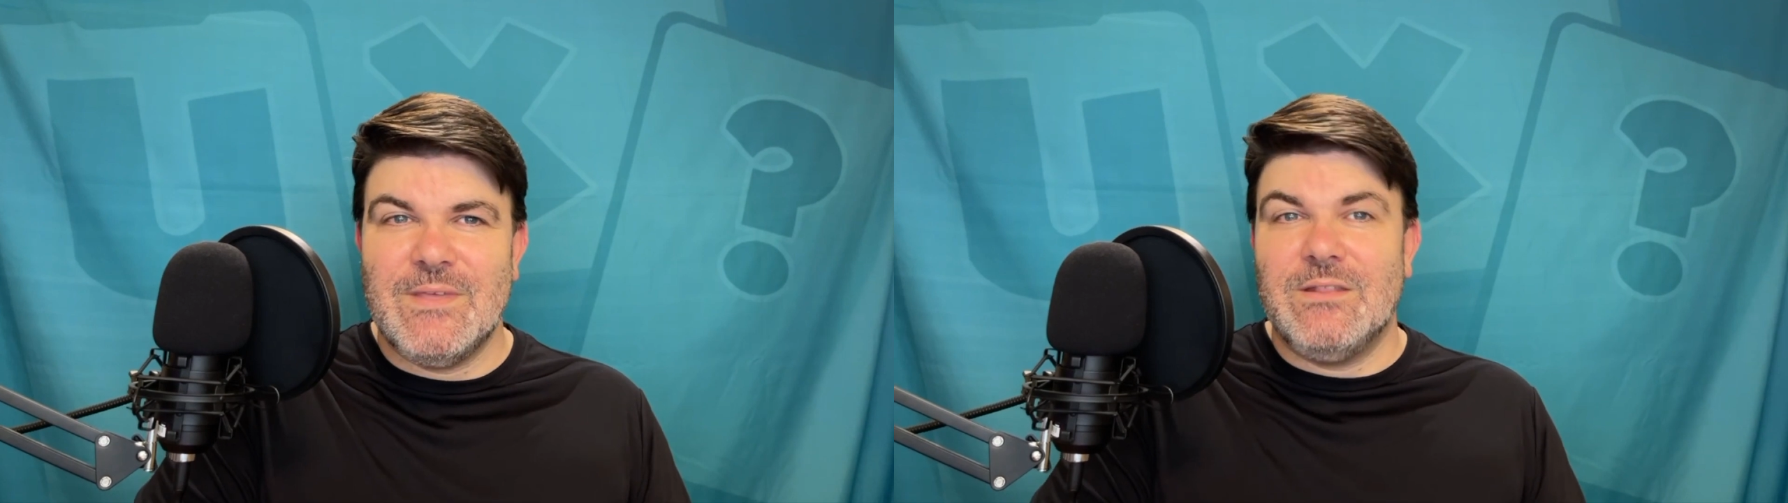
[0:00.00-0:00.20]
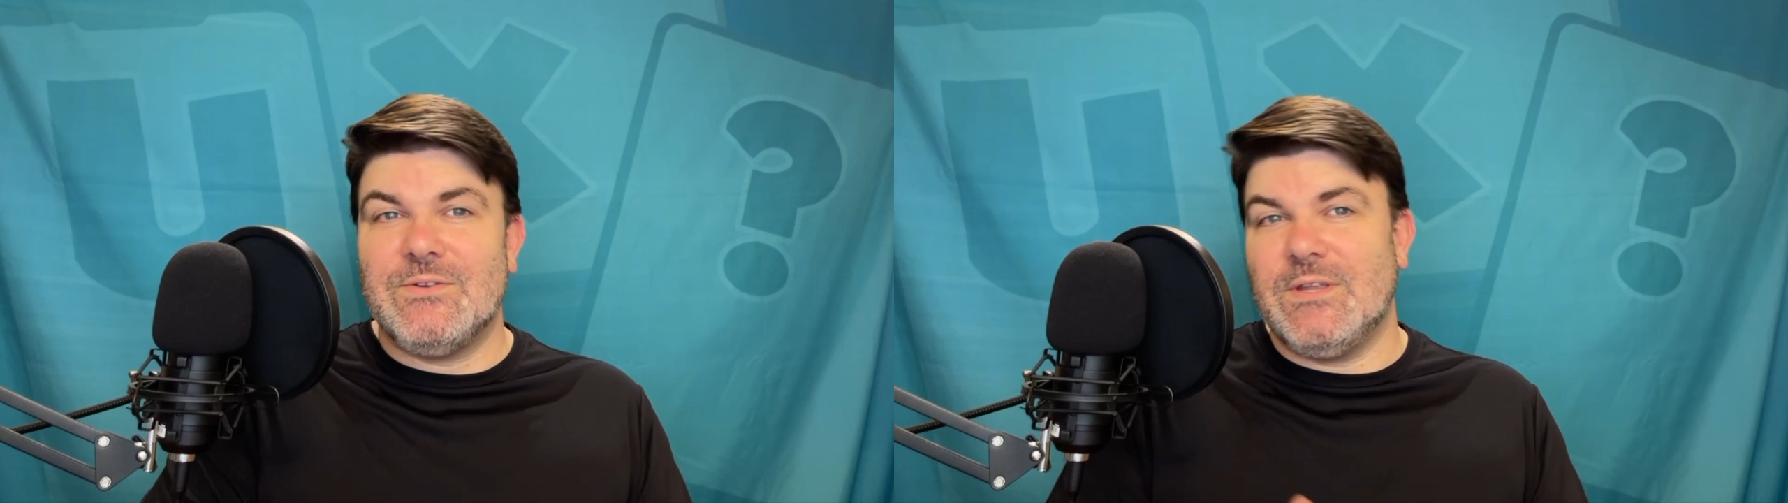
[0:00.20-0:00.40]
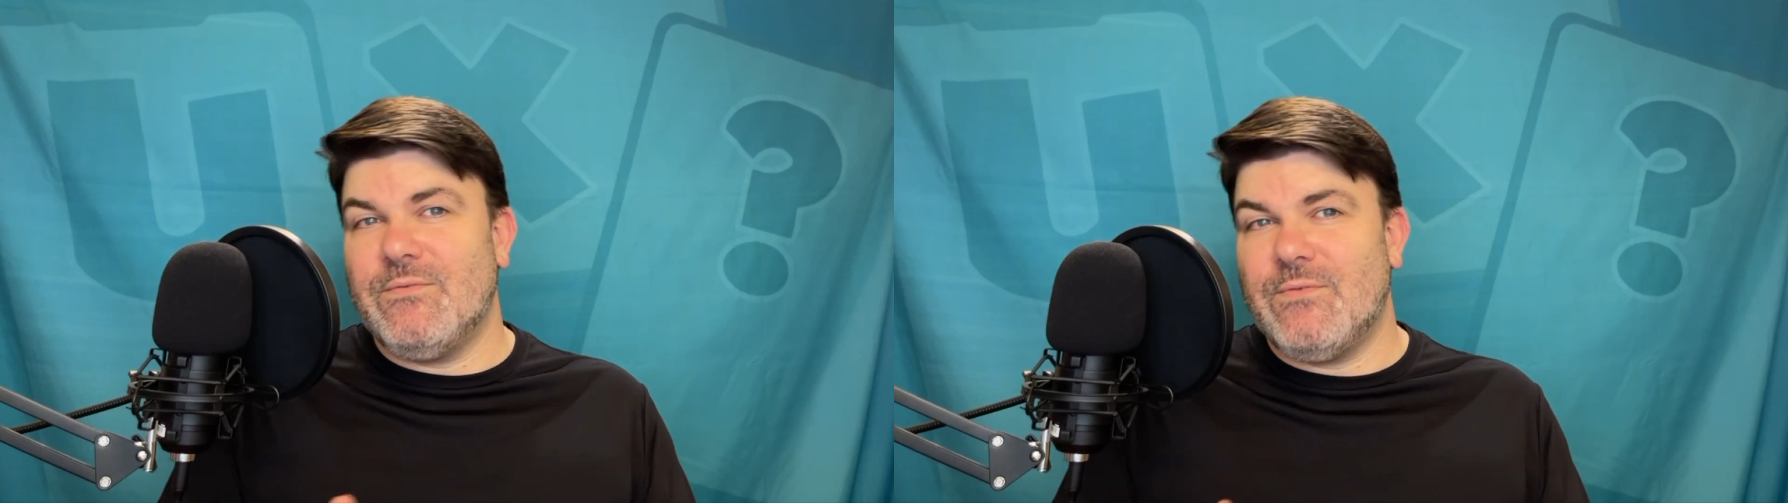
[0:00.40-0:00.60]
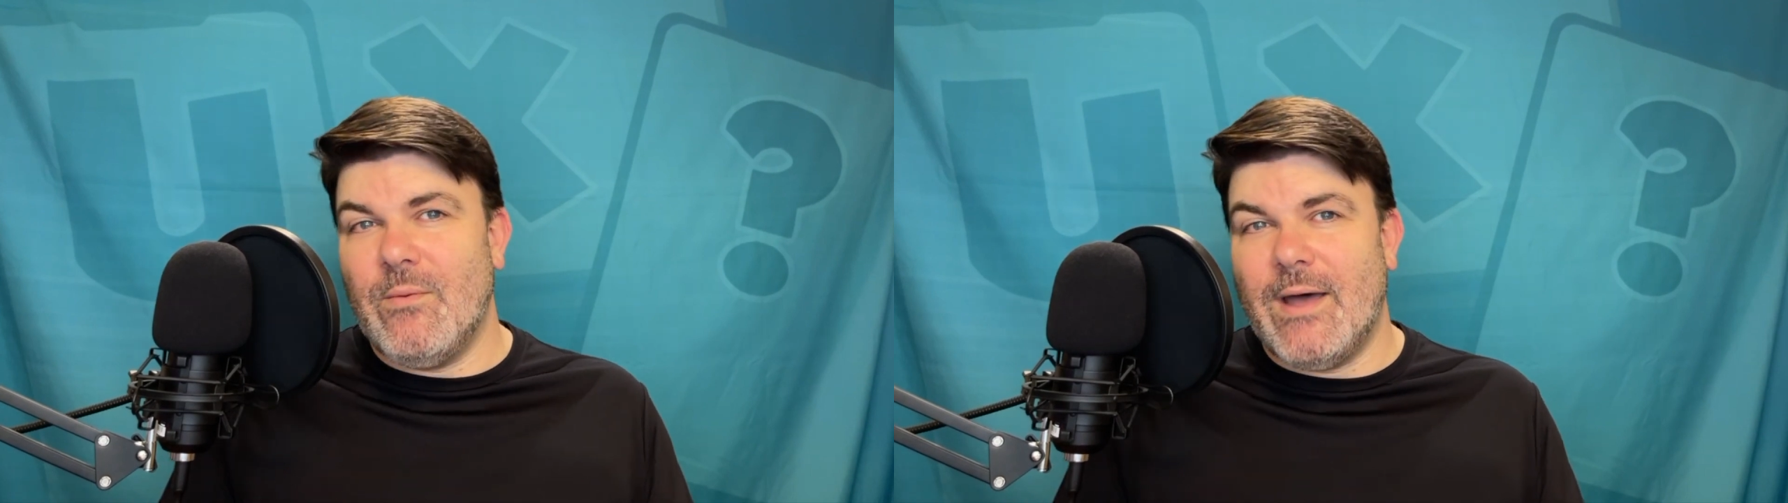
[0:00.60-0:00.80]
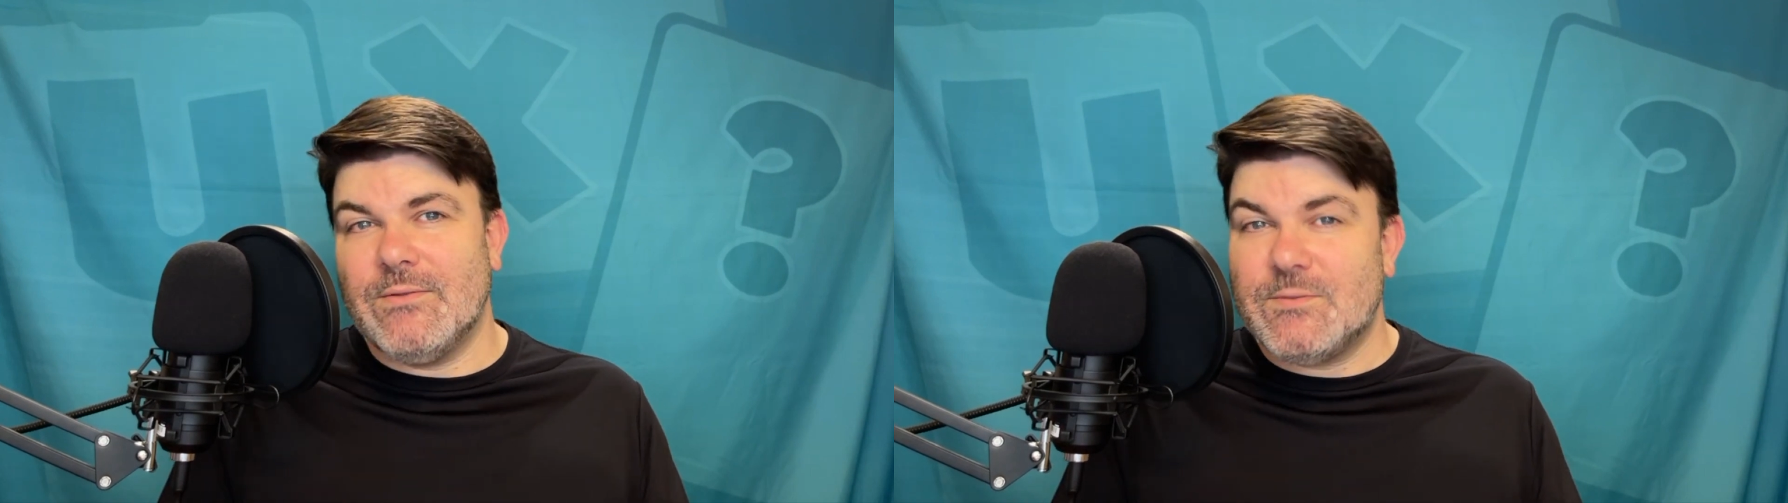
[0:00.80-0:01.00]
There's info
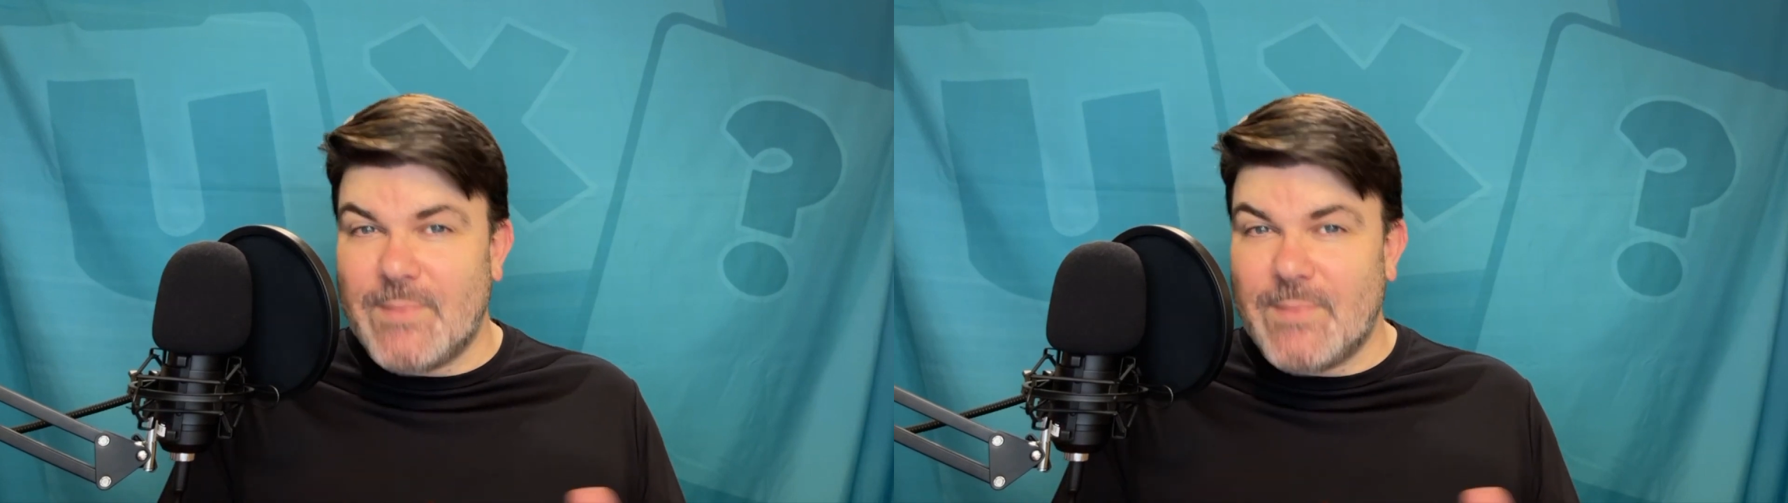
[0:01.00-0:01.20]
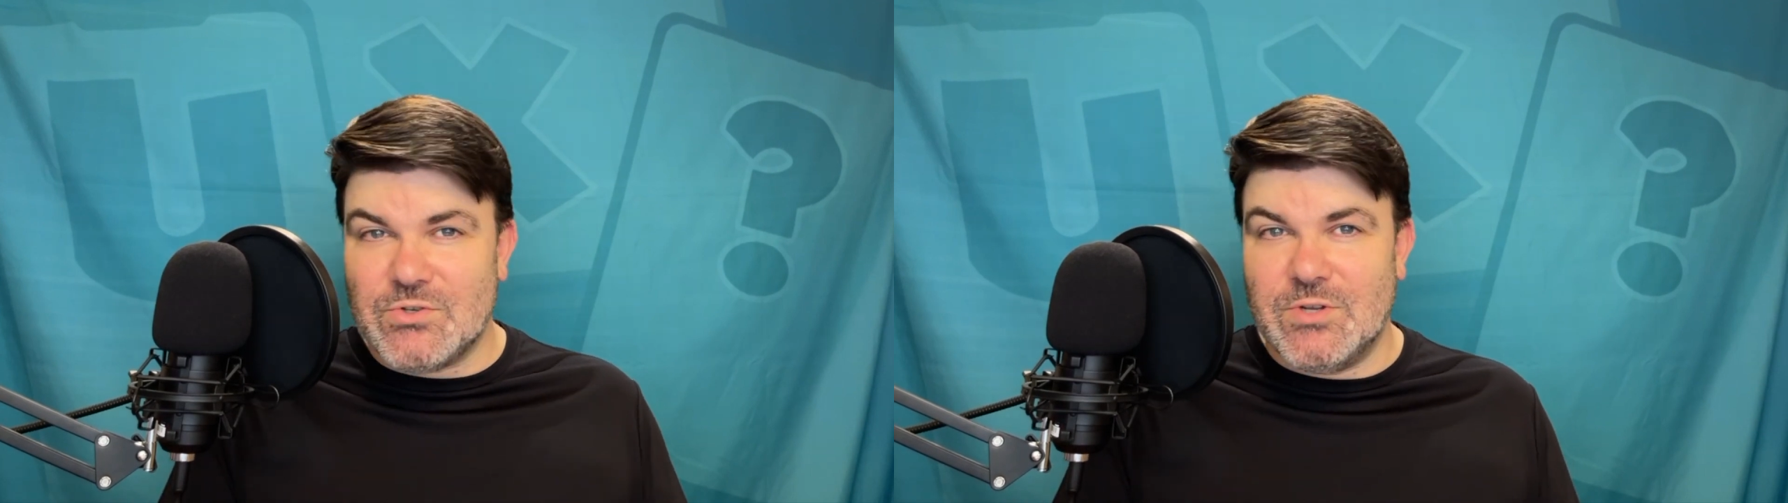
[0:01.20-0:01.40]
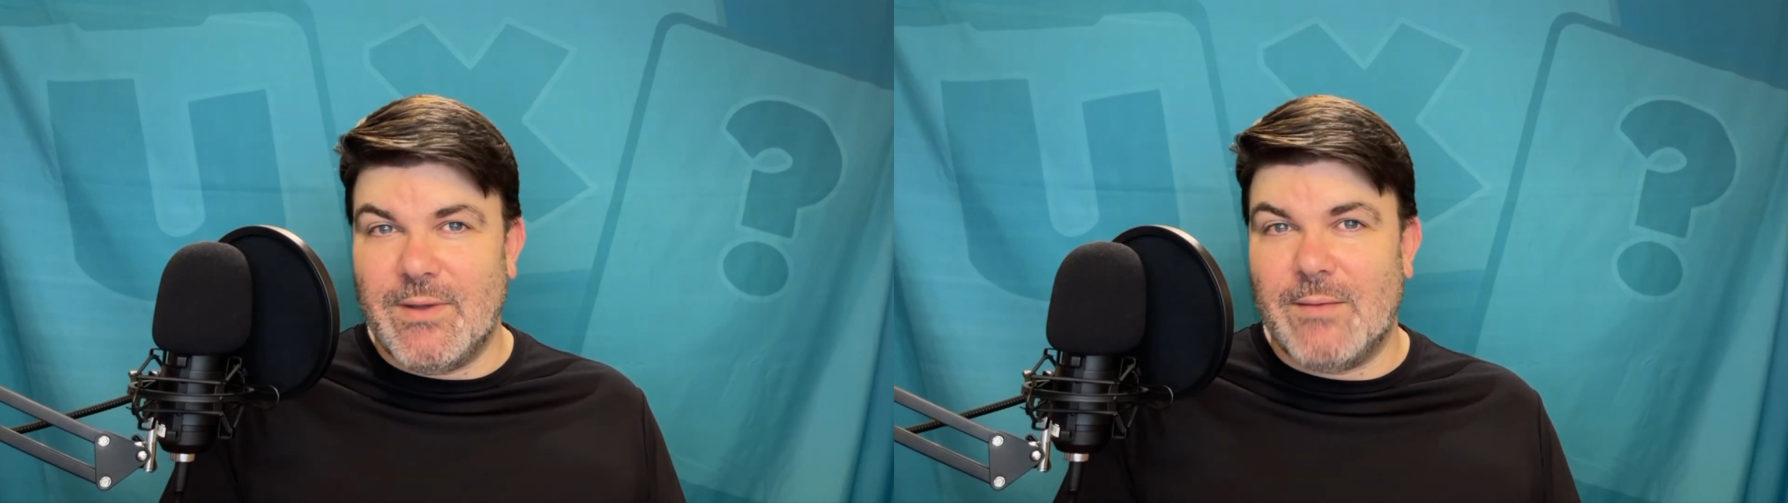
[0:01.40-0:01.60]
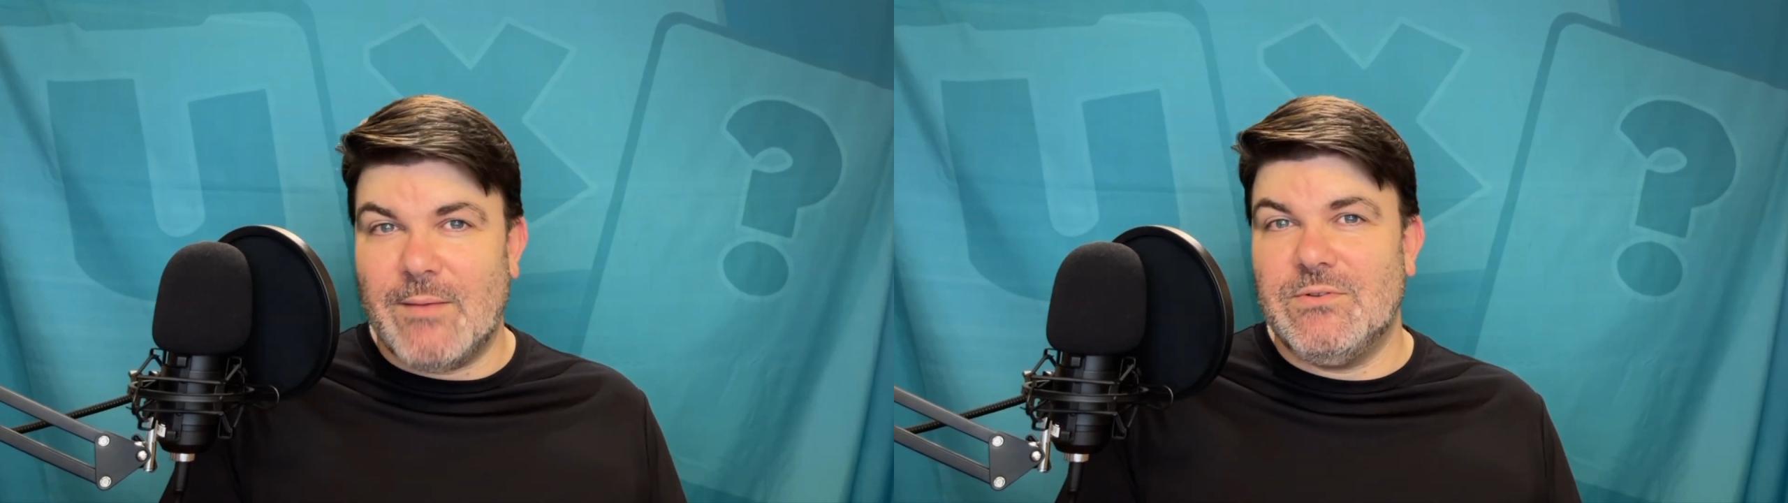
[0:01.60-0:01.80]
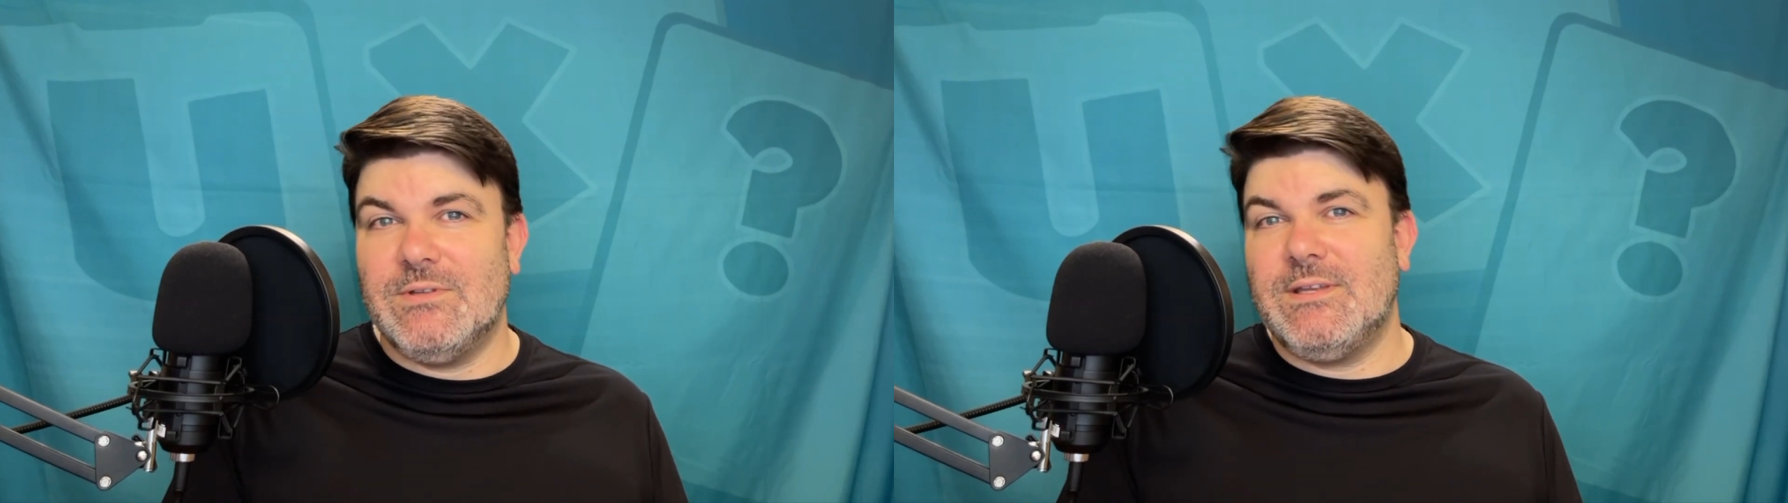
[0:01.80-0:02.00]
about sponsorship
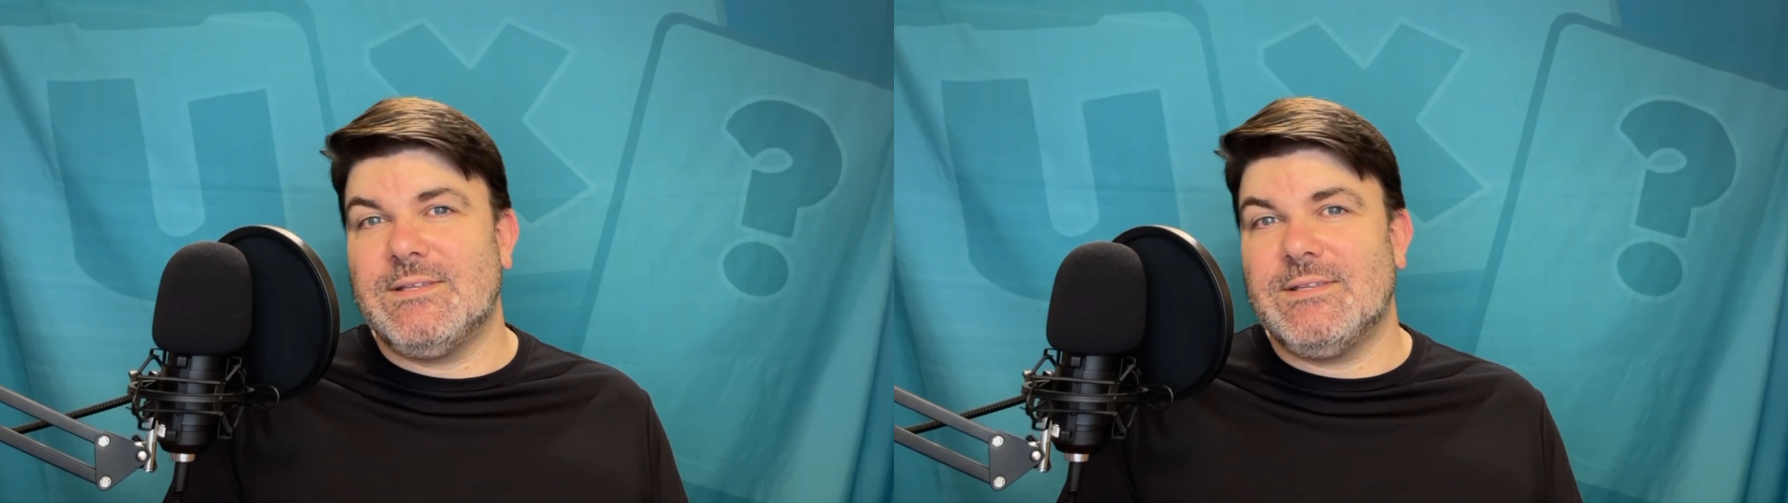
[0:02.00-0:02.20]
opportunities and